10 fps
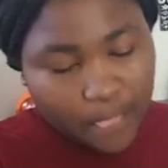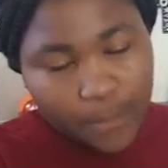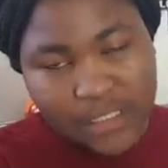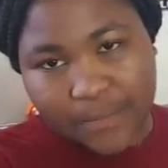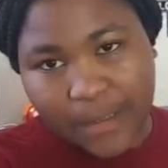
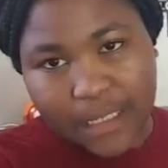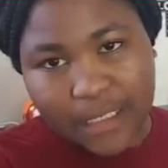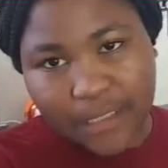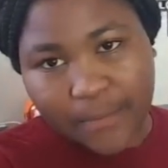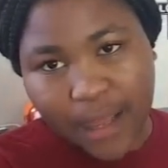What's playing
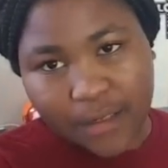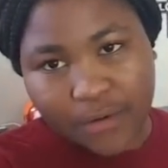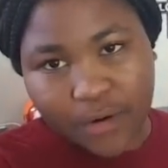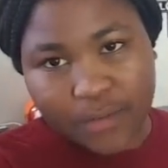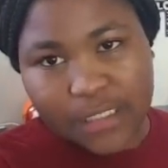in the
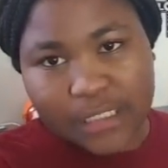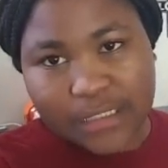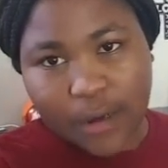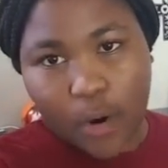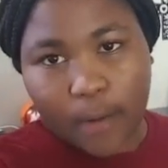background is
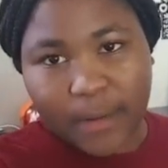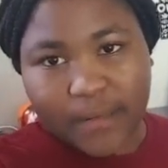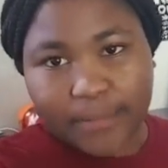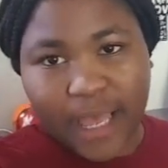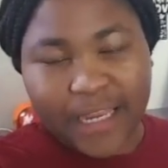
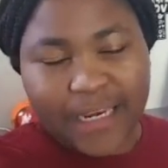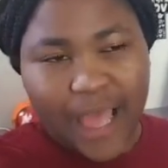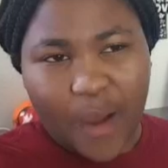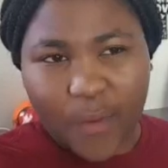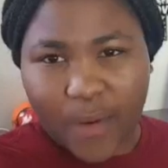Orbit by
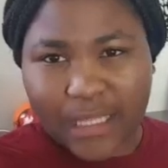Naho.